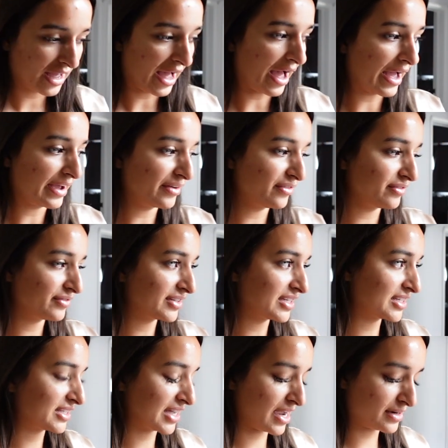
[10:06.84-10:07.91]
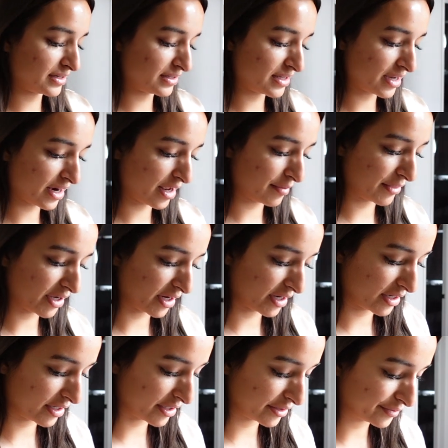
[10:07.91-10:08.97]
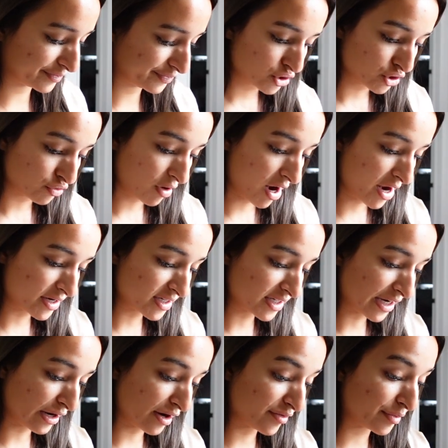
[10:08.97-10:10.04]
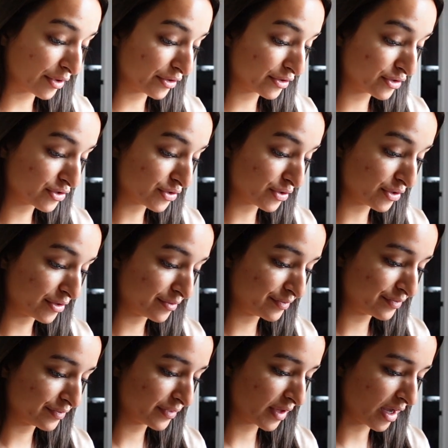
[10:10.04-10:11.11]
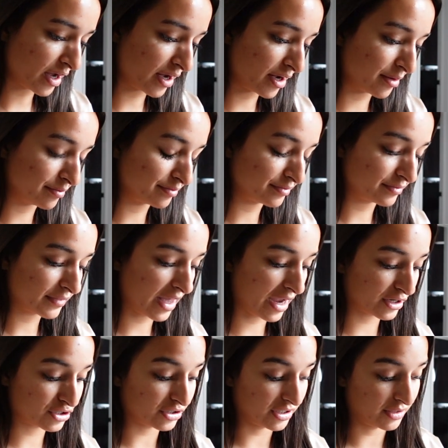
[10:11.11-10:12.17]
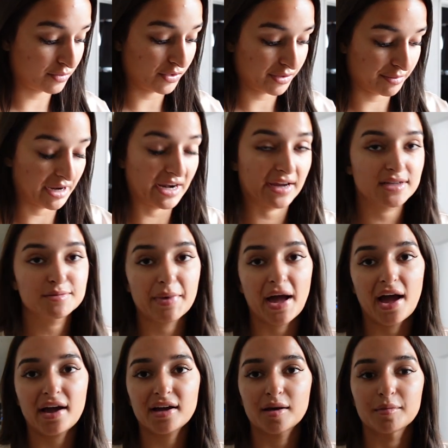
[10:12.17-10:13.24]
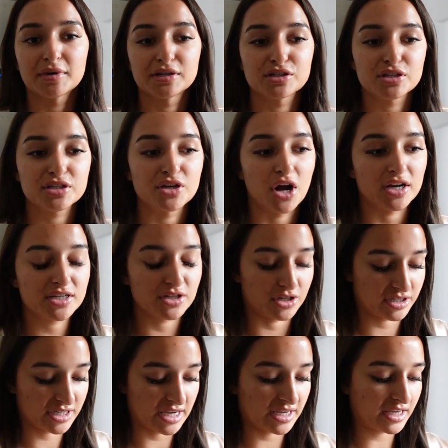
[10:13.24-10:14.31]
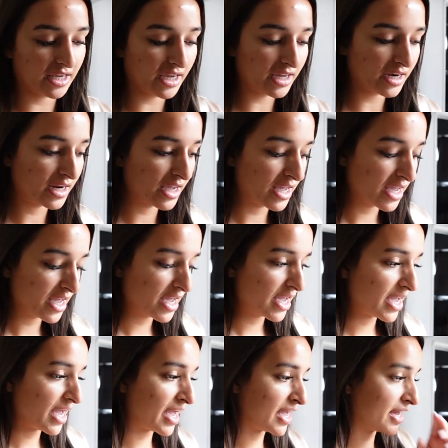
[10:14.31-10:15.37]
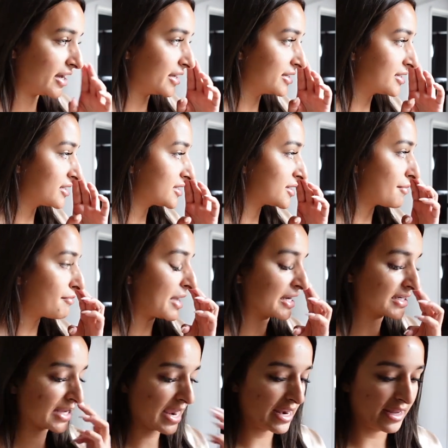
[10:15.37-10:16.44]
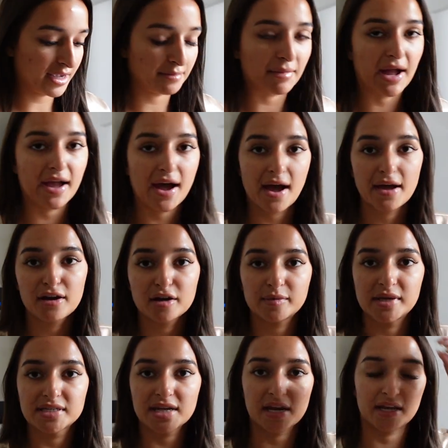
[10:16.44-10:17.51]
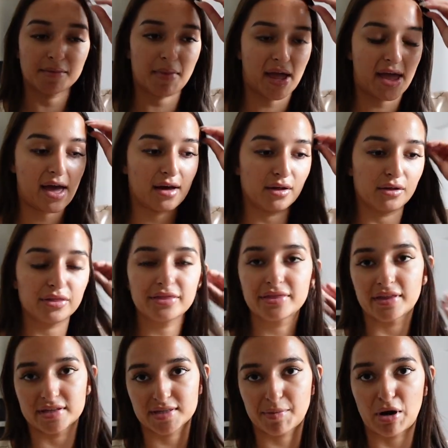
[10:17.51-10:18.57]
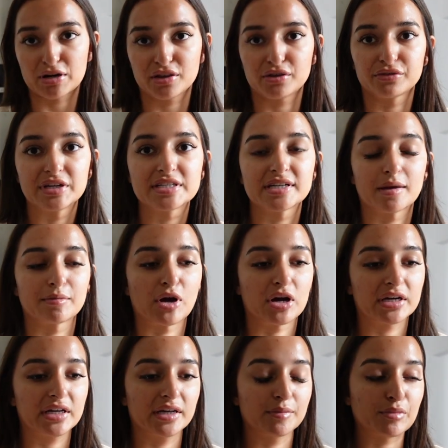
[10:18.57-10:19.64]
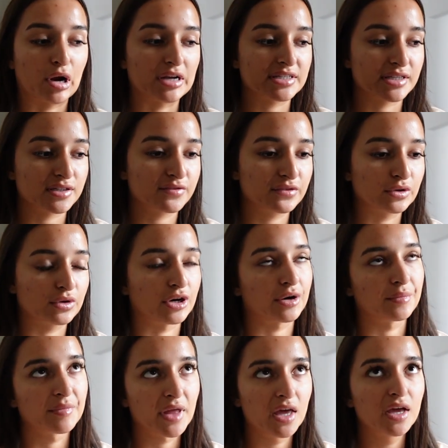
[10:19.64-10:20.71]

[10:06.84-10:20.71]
I have decided that I'm going to try to get off birth control. Um, actually, with my next pack, I'm going to just not start taking it and maintaining my iron, maintaining my health. That's part of the reason I'm not eating processed food or